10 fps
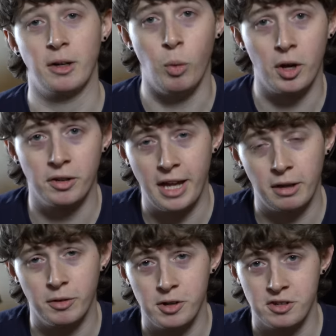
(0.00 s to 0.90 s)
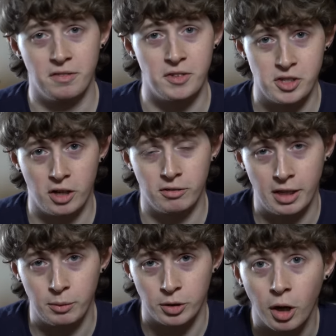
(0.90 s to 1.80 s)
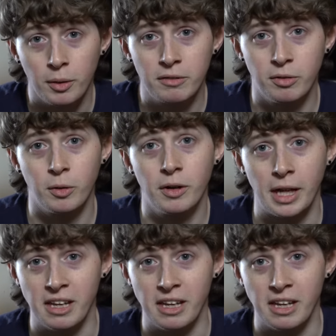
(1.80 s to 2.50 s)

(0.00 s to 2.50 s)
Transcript: kind of watered down versions of the genre they were going for,